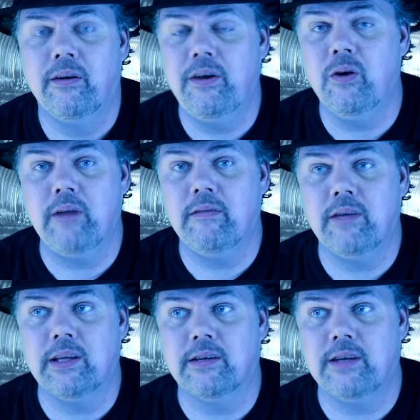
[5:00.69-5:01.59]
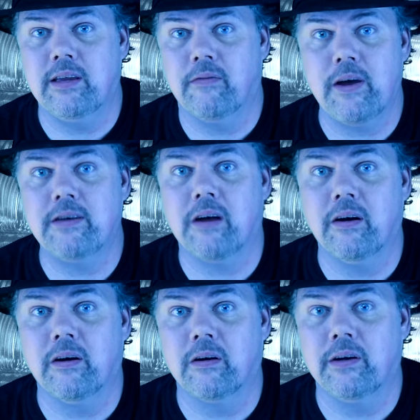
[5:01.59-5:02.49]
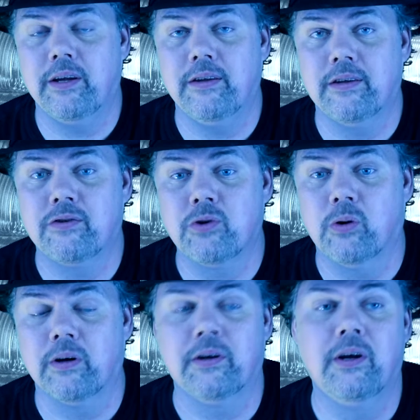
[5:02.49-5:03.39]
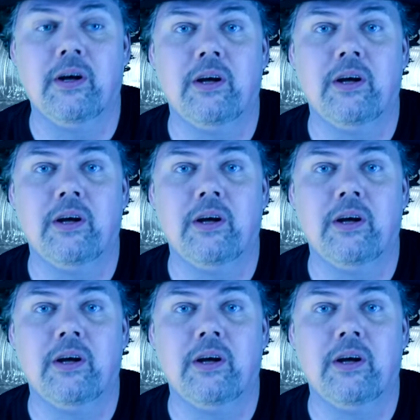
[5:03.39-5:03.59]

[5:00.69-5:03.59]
You don't even get to see the face hugger in this short.